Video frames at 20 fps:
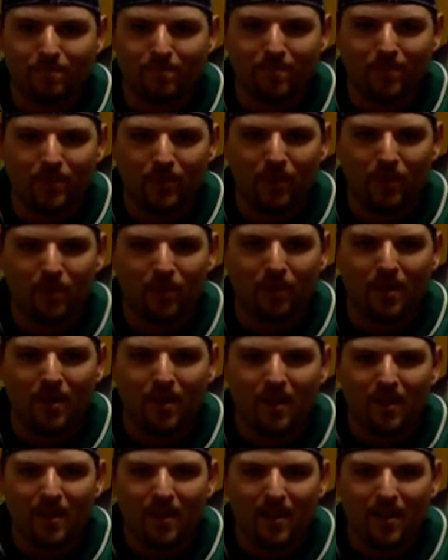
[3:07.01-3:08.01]
So
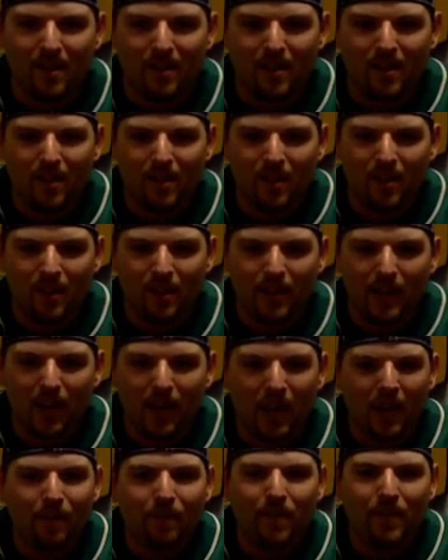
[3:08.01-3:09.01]

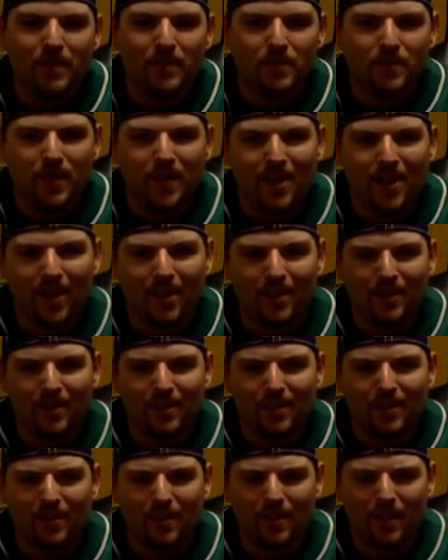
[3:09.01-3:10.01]
offensively on
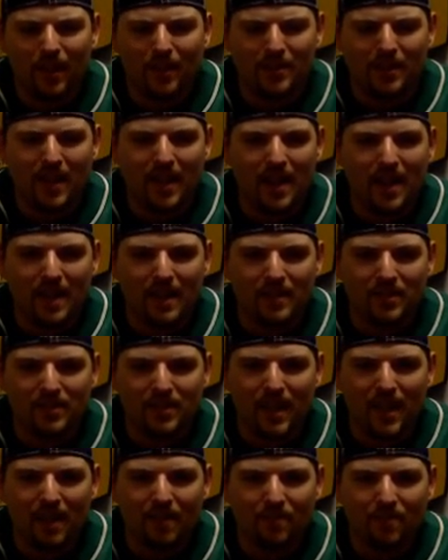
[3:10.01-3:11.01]
today against
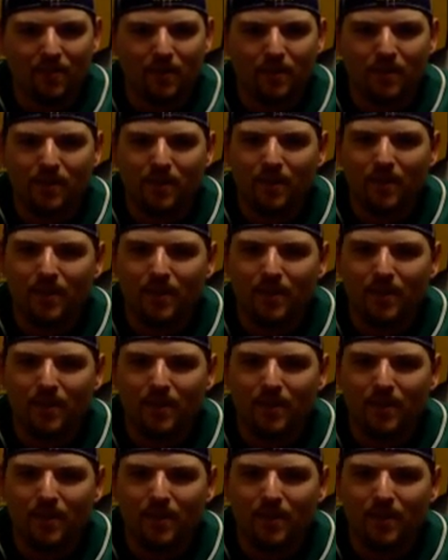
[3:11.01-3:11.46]
Stanford,